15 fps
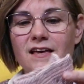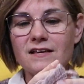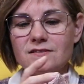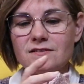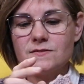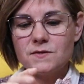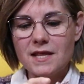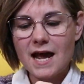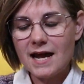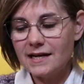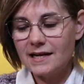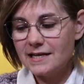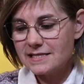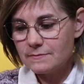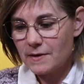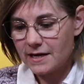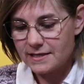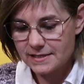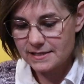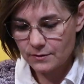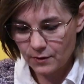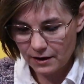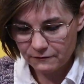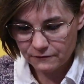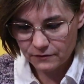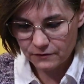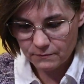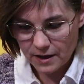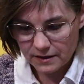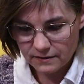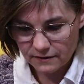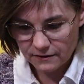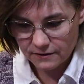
That is my square for the month.